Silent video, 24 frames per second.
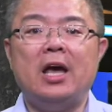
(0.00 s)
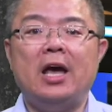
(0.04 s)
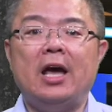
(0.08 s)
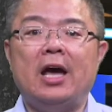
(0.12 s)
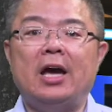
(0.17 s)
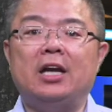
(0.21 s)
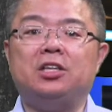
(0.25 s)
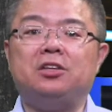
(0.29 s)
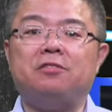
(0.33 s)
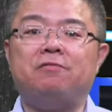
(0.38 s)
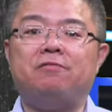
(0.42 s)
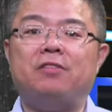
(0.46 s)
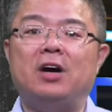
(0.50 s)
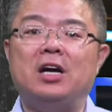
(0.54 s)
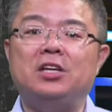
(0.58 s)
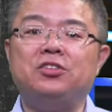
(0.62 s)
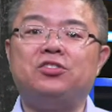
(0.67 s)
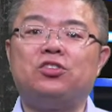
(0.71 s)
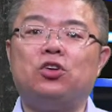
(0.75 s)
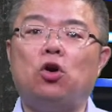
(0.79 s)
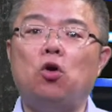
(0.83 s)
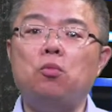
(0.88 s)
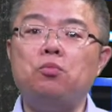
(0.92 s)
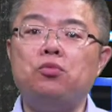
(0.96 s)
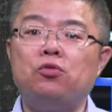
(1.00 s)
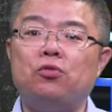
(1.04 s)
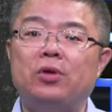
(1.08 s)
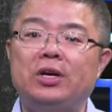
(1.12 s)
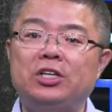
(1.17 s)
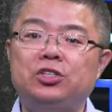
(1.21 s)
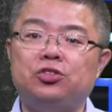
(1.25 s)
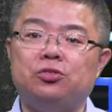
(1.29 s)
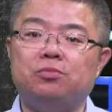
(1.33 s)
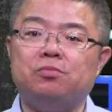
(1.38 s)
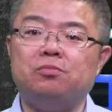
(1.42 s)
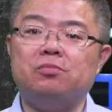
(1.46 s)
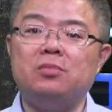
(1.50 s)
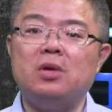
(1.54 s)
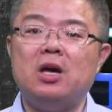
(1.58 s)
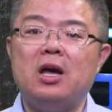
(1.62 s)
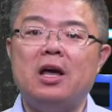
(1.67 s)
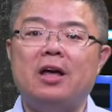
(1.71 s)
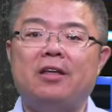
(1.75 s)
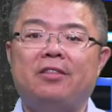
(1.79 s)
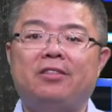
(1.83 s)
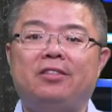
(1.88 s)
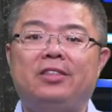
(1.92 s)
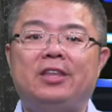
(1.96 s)
And it defines the operation
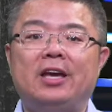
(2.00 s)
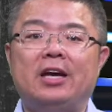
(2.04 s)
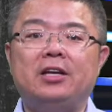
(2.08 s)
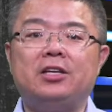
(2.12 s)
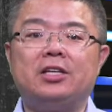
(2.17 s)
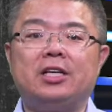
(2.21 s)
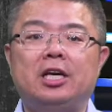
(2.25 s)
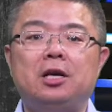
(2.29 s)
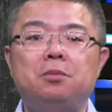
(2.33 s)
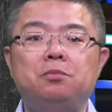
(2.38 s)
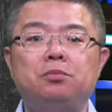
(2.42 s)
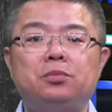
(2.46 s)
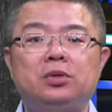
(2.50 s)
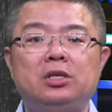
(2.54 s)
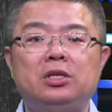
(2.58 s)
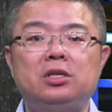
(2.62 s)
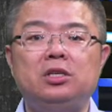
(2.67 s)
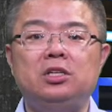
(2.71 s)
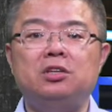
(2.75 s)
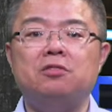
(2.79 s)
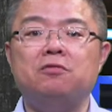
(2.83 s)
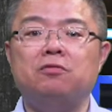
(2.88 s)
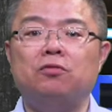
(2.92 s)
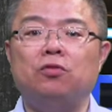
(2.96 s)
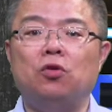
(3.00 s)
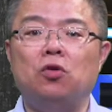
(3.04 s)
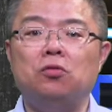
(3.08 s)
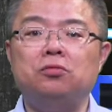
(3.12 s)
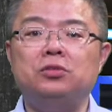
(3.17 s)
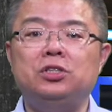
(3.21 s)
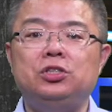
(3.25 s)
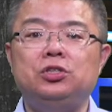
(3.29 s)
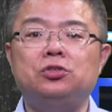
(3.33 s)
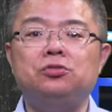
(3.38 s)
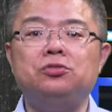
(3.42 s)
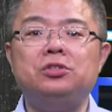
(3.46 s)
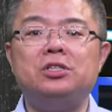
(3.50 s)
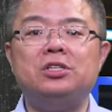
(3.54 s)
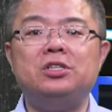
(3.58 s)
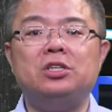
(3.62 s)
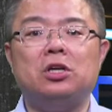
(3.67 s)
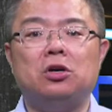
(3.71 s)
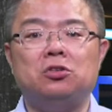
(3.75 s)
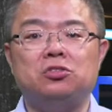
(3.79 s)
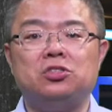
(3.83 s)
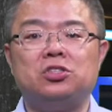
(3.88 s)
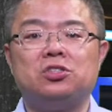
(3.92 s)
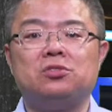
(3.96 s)
that can be involved using
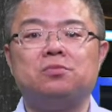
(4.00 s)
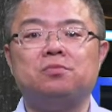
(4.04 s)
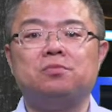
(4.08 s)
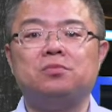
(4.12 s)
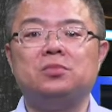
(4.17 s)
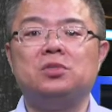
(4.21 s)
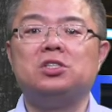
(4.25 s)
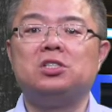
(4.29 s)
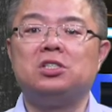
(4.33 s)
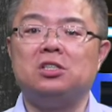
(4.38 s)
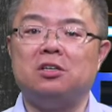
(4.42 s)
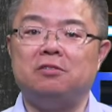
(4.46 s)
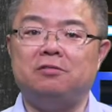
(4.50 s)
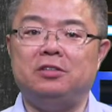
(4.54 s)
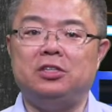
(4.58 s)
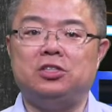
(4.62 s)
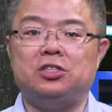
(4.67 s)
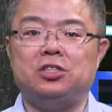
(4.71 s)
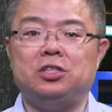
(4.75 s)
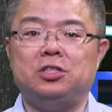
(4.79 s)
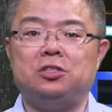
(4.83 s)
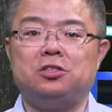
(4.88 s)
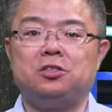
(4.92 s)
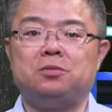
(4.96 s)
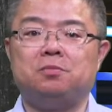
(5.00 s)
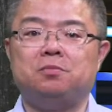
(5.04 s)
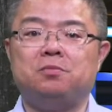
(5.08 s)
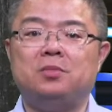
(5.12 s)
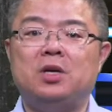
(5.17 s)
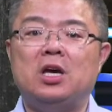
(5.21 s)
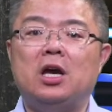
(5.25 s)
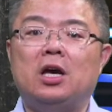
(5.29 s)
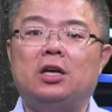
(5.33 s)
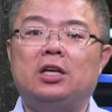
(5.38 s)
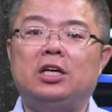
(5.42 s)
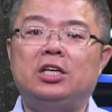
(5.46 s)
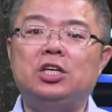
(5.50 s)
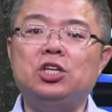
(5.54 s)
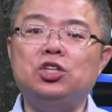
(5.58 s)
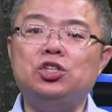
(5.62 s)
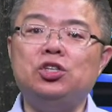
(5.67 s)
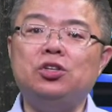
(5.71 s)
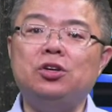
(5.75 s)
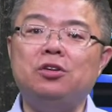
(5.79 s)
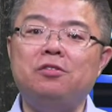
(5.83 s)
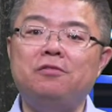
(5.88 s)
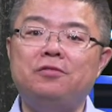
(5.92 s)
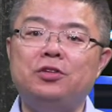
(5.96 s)
those services. The
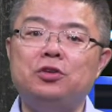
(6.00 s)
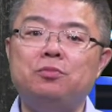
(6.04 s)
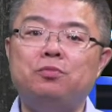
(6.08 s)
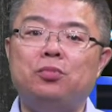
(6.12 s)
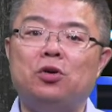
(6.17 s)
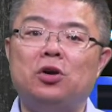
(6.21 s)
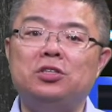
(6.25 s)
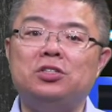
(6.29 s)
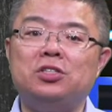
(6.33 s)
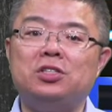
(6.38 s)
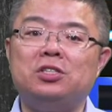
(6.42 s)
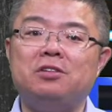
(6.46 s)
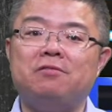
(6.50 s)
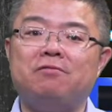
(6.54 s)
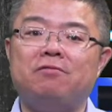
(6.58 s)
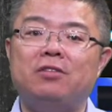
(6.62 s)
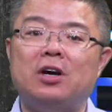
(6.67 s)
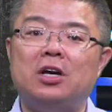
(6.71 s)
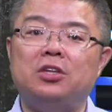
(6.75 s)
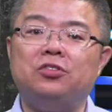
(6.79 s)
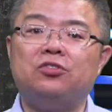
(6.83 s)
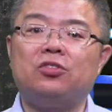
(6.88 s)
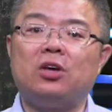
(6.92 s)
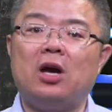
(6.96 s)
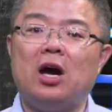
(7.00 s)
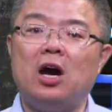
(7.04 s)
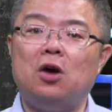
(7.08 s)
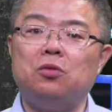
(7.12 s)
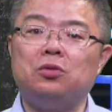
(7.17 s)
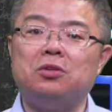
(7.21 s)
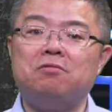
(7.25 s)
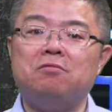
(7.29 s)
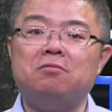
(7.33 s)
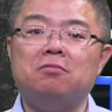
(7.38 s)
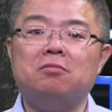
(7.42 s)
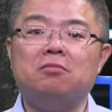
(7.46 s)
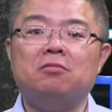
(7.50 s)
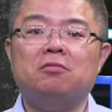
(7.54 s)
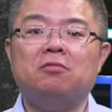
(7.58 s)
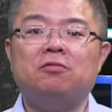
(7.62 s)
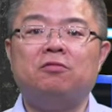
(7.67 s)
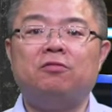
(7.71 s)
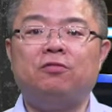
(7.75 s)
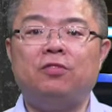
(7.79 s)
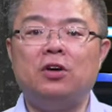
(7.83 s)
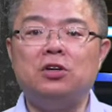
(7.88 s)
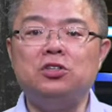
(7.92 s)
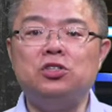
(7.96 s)
engineering viewpoints defines how the
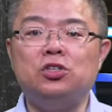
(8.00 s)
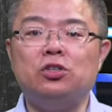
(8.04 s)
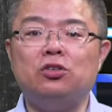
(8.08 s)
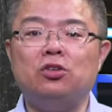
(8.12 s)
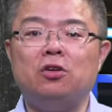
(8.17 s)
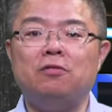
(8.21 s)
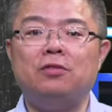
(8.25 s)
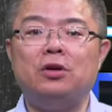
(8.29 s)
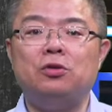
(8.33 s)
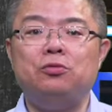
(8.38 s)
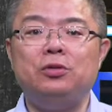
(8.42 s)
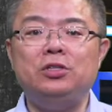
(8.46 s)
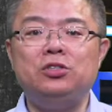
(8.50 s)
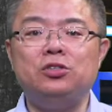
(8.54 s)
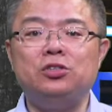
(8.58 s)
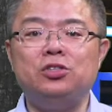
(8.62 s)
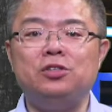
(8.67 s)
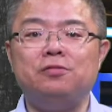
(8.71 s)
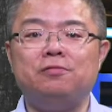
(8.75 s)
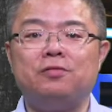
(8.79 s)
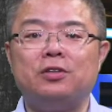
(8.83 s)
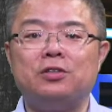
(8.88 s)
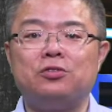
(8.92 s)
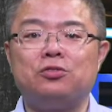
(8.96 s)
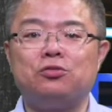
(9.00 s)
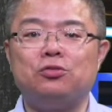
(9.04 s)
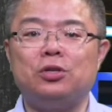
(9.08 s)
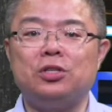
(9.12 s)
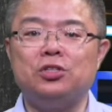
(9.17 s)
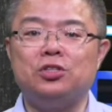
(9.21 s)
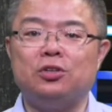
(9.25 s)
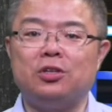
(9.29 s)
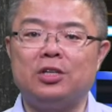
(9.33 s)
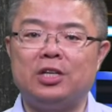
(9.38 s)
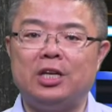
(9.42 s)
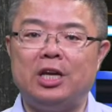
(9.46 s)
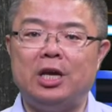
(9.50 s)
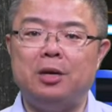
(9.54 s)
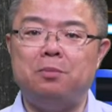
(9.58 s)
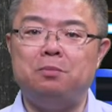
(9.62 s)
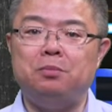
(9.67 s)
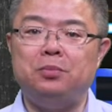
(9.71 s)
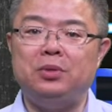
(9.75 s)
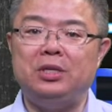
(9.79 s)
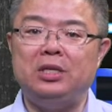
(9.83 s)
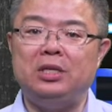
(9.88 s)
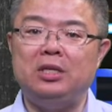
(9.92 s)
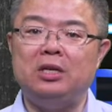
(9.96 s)
function of a research infrastructure can
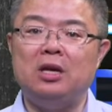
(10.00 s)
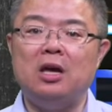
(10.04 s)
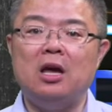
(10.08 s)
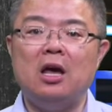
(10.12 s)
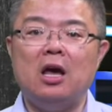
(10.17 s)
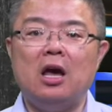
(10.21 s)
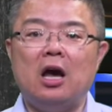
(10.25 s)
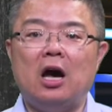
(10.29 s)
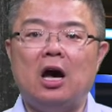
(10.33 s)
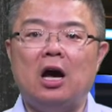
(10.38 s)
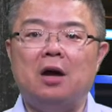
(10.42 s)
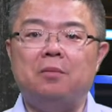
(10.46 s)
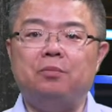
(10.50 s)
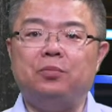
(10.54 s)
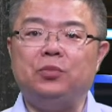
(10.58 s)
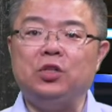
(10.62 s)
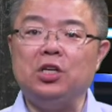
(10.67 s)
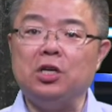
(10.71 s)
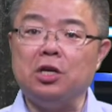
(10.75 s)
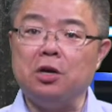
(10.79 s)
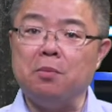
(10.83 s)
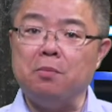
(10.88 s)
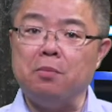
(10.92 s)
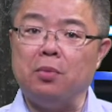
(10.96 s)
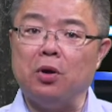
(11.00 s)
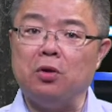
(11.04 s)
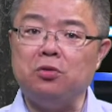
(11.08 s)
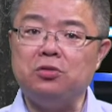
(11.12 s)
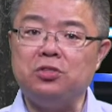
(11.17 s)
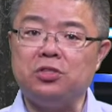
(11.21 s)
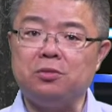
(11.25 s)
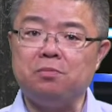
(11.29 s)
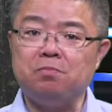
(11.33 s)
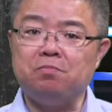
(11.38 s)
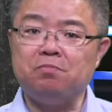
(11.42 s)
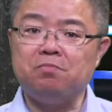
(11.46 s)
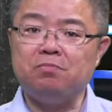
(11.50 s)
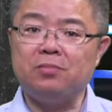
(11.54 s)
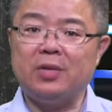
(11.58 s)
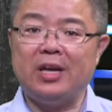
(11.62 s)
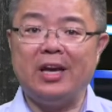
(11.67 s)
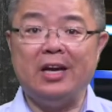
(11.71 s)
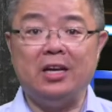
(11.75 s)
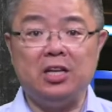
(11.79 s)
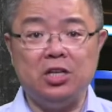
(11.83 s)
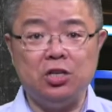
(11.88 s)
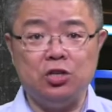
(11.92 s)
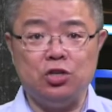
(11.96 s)
be decomposed
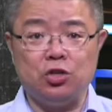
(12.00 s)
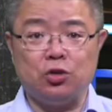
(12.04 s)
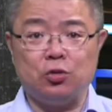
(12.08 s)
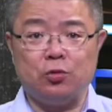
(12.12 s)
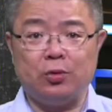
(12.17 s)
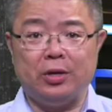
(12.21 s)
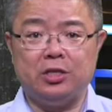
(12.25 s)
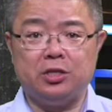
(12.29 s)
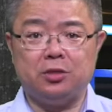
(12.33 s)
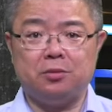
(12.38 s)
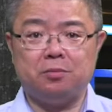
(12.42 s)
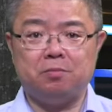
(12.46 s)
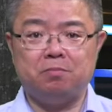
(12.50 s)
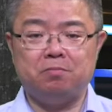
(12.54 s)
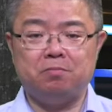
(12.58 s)
and integrated,